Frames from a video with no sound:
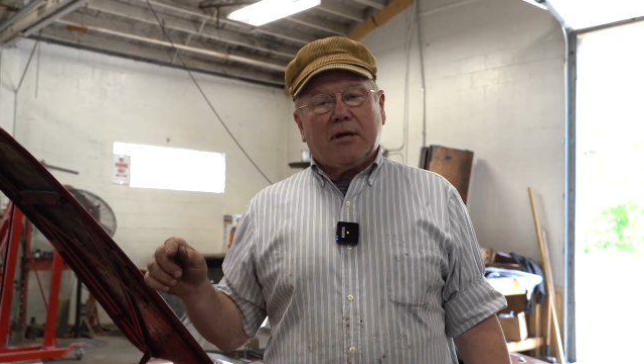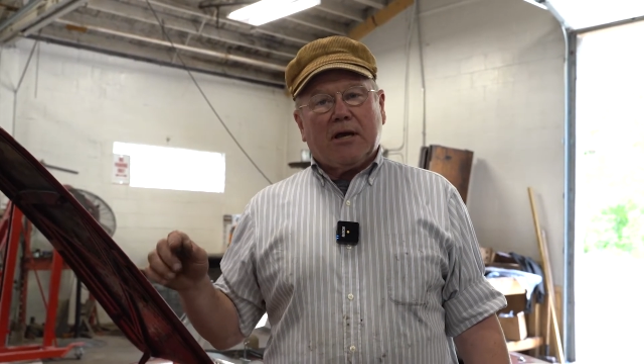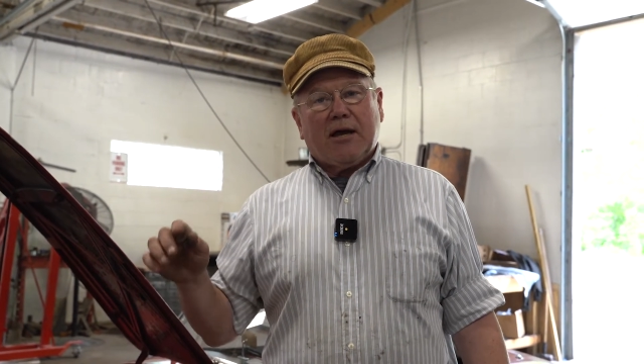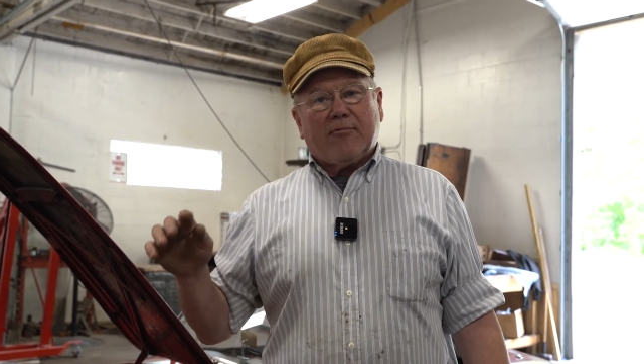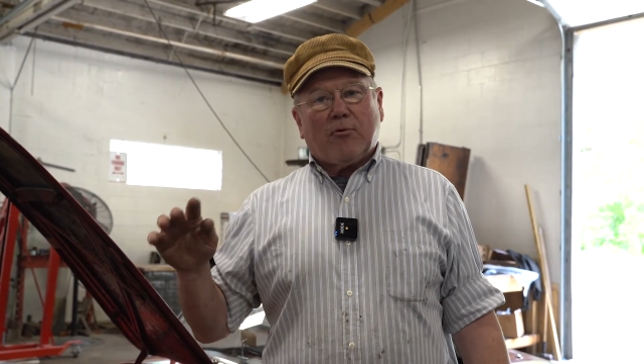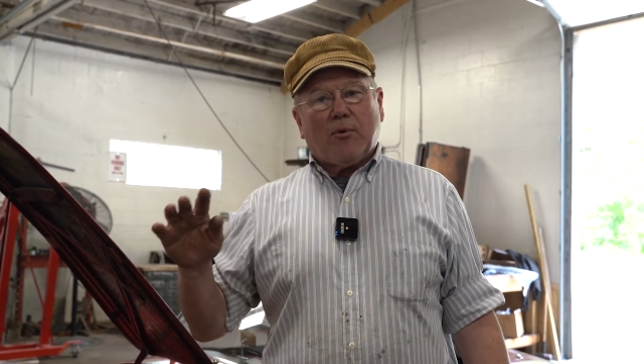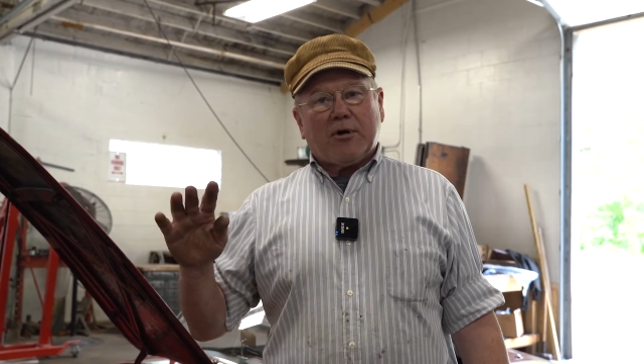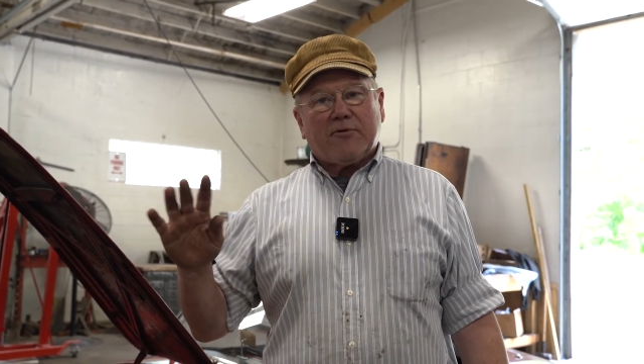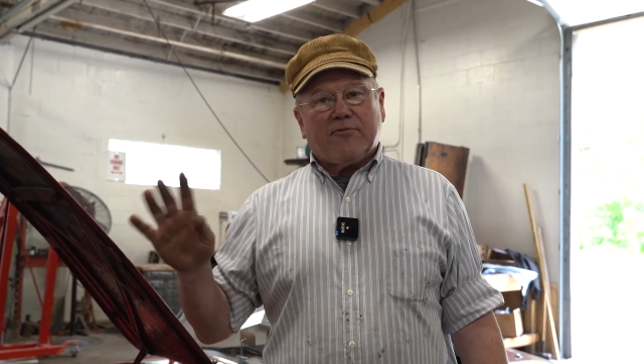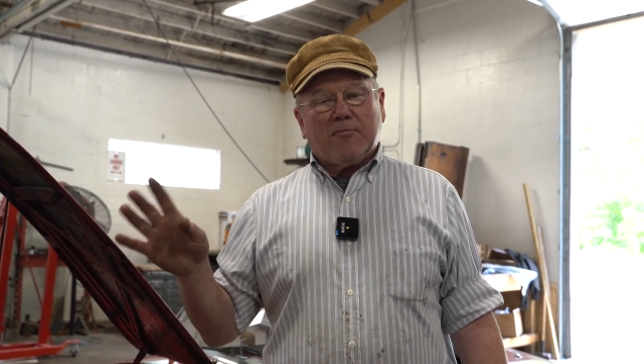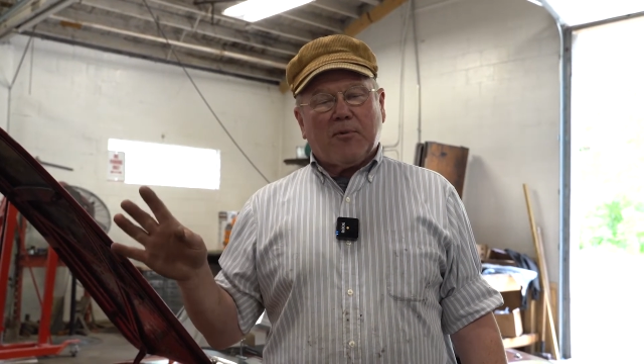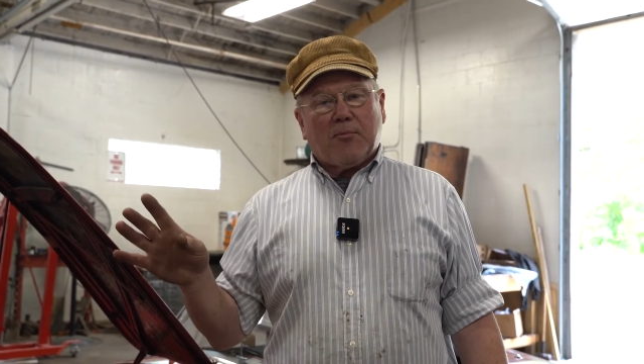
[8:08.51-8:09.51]
Have a
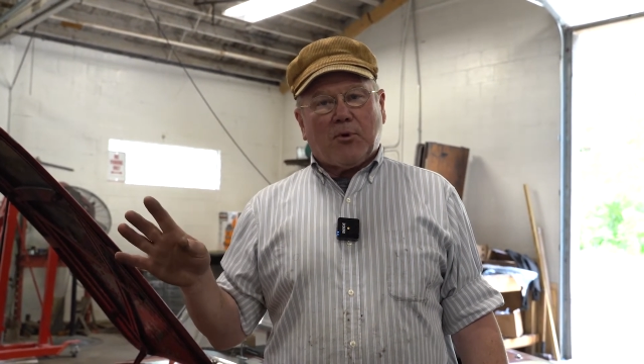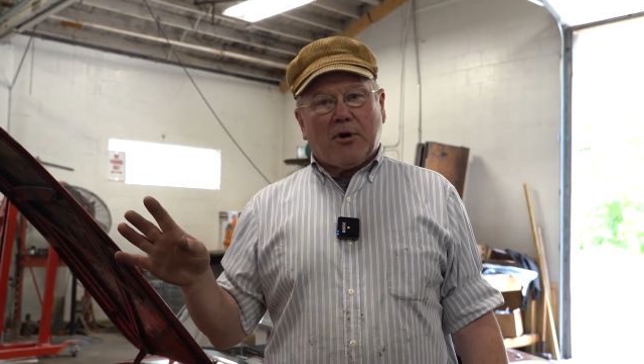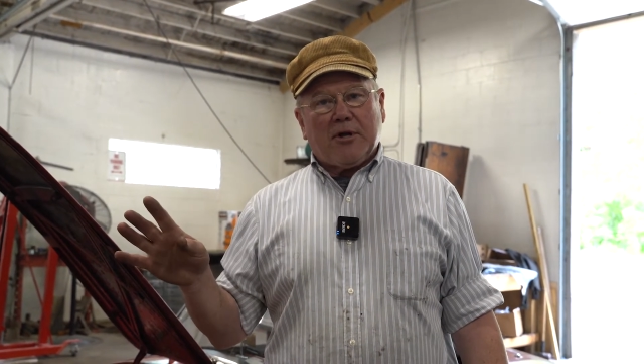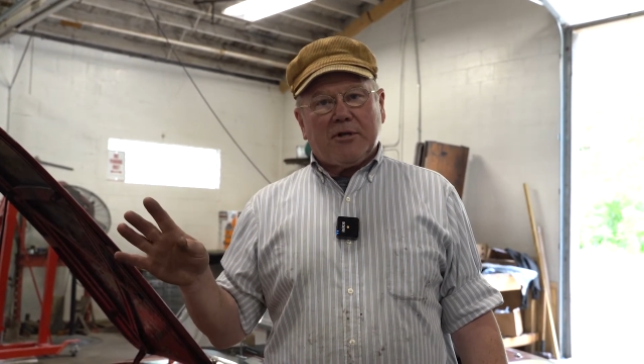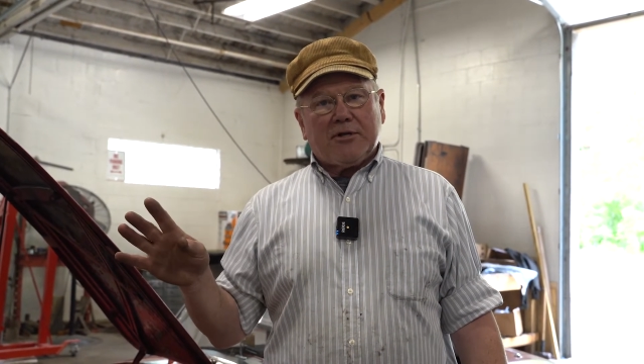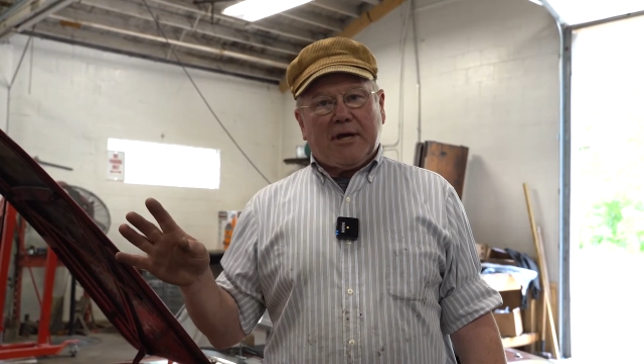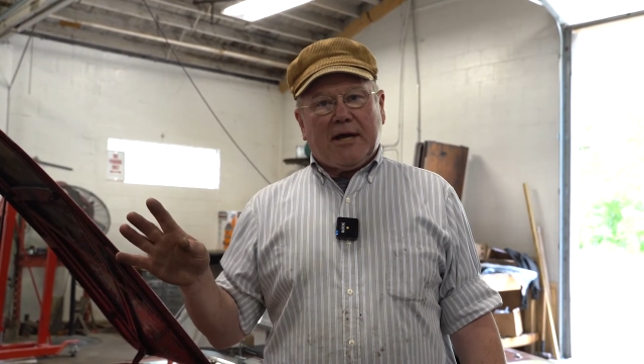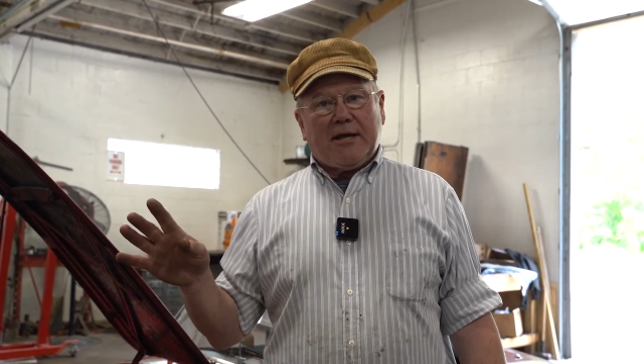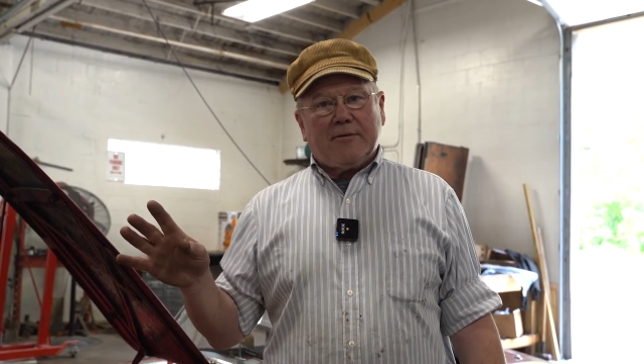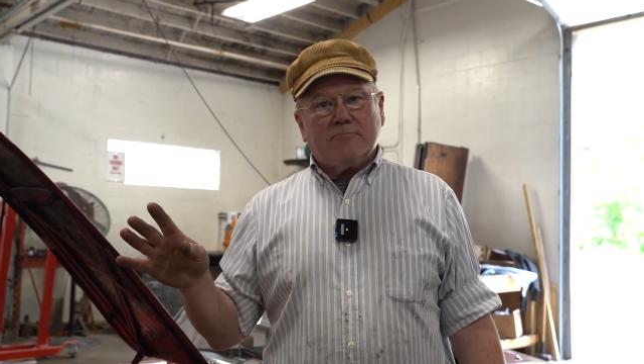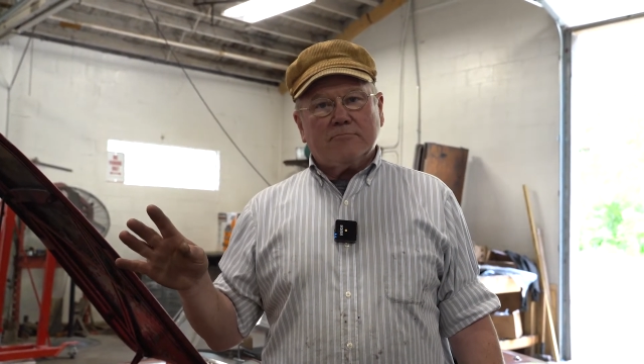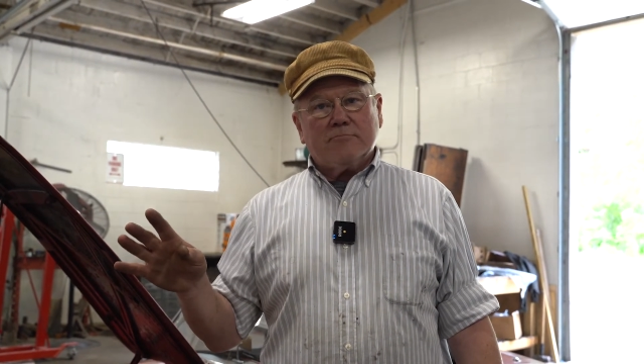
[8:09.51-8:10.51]
wonderful Memorial
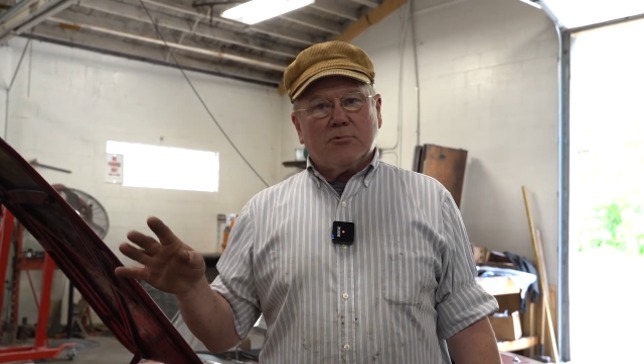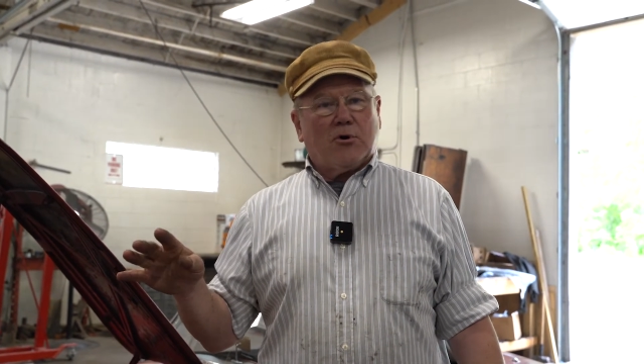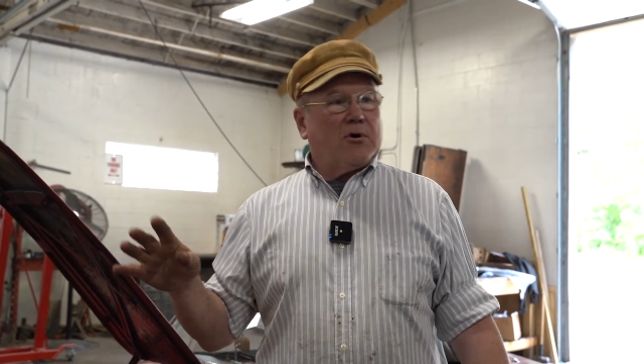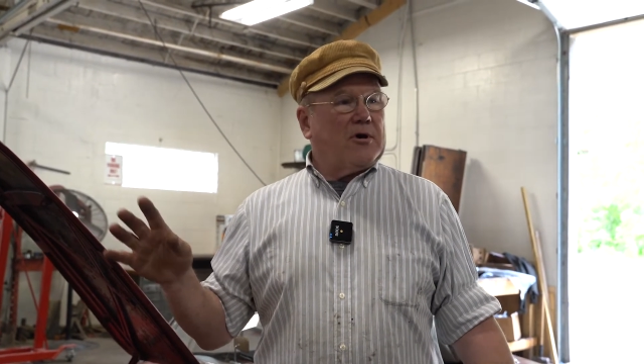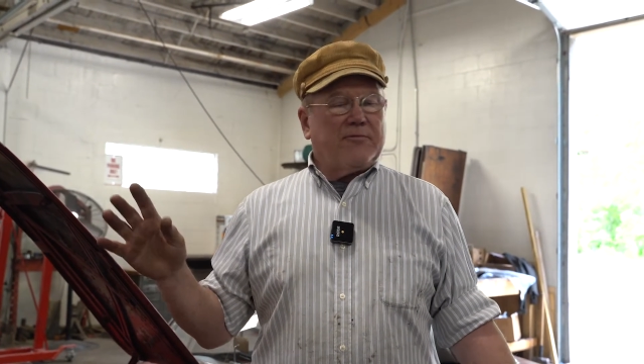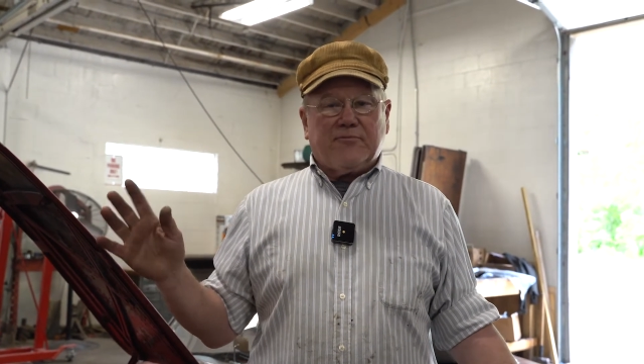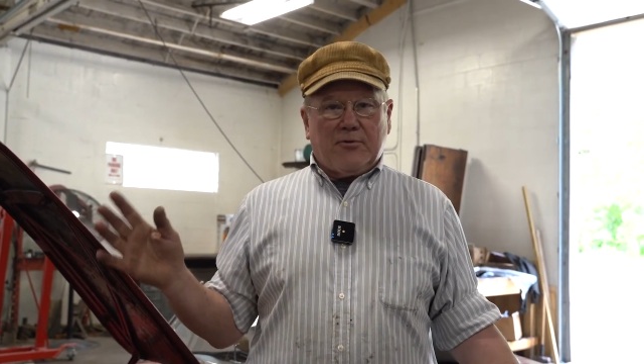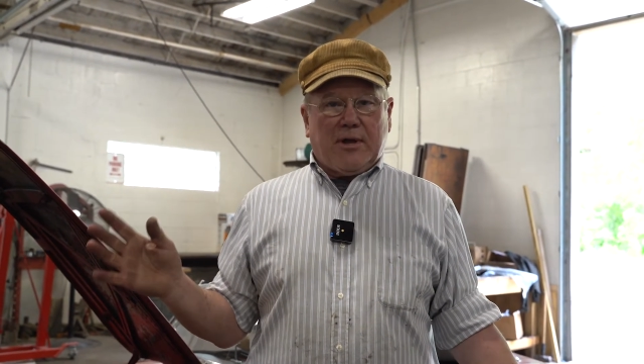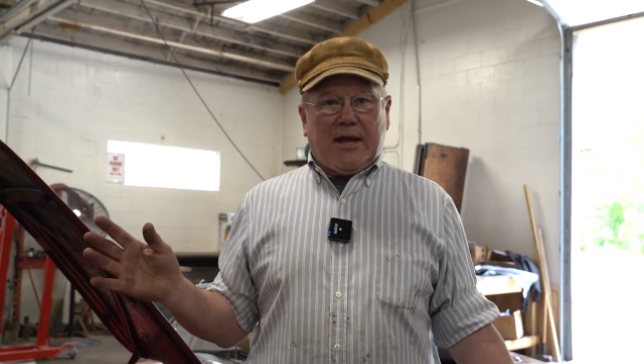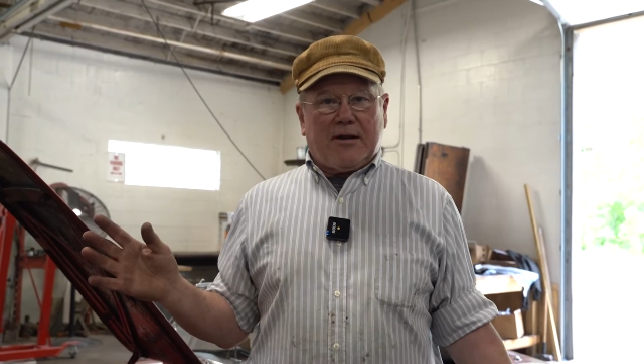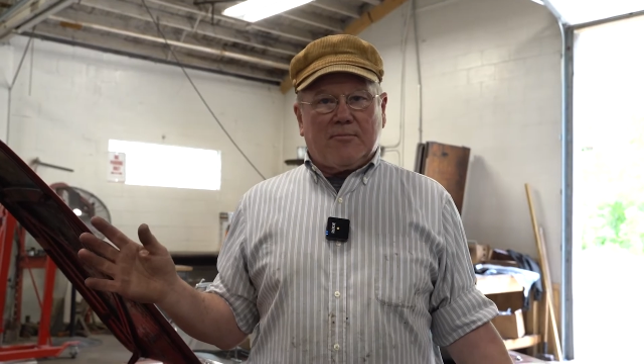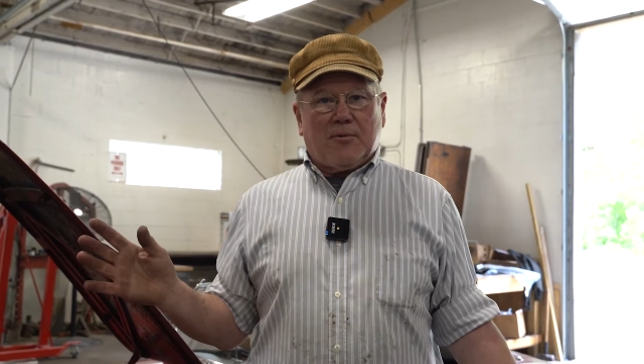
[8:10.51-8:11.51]
Day, or if you
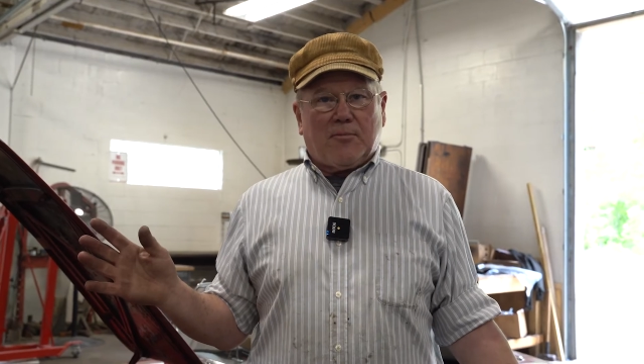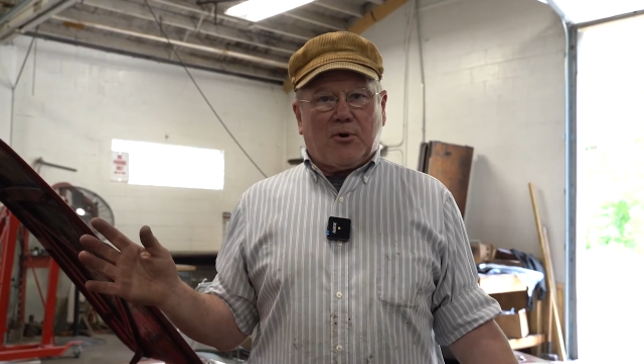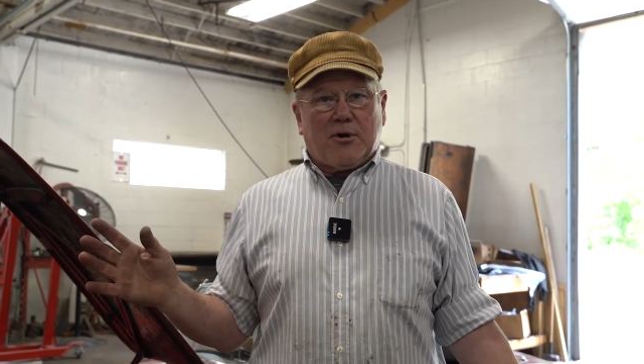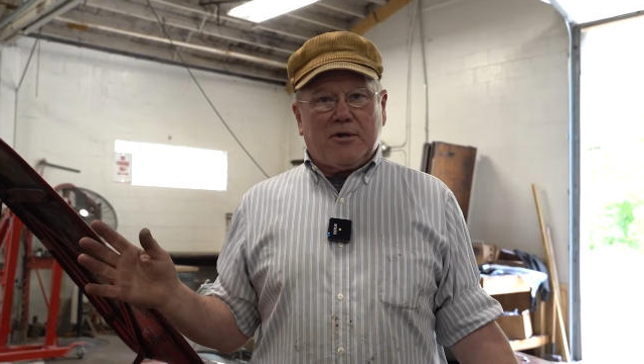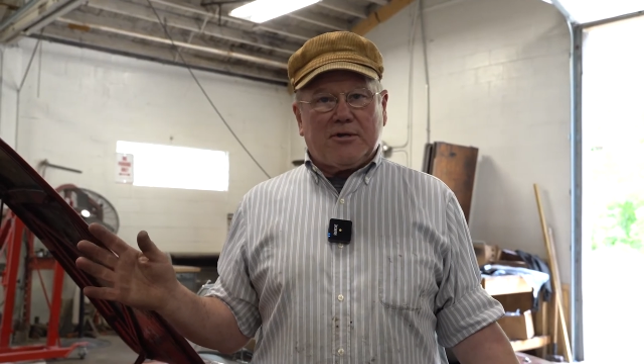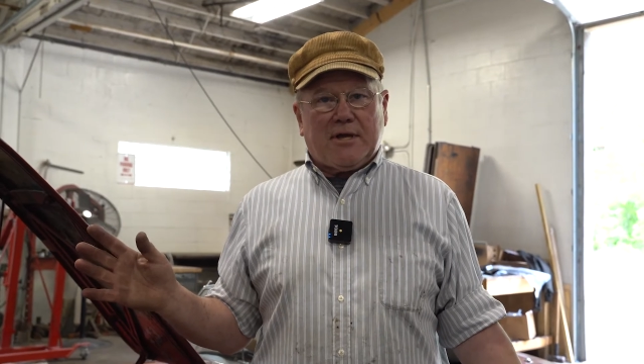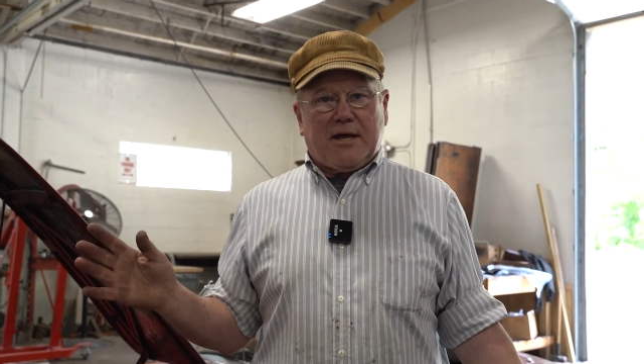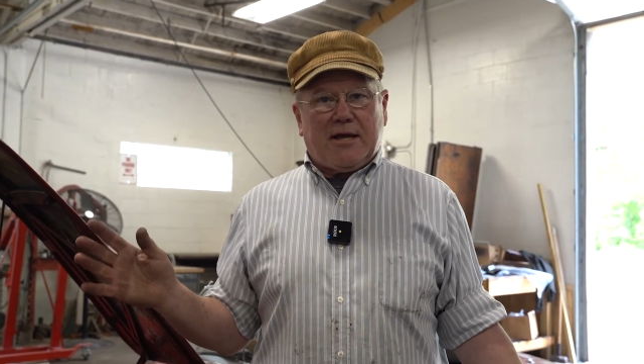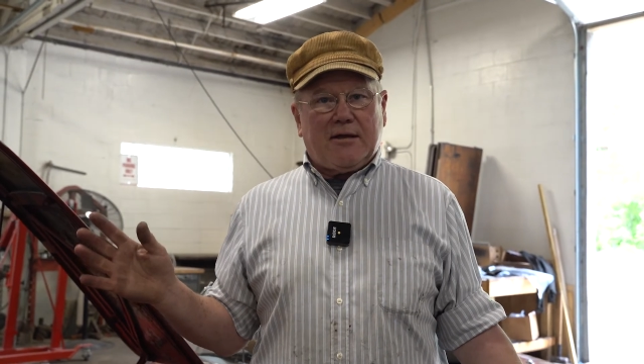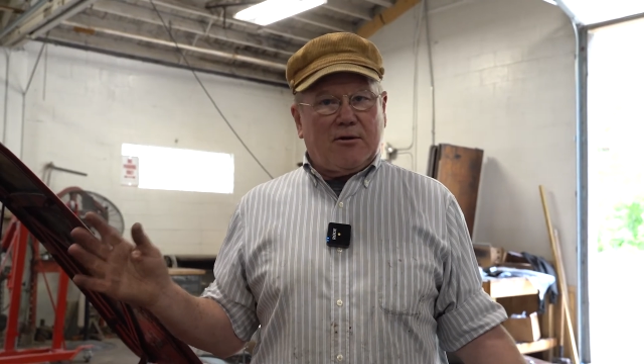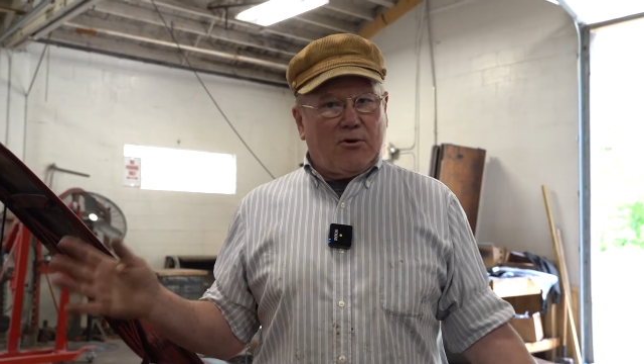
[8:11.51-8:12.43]
had a Memorial Day,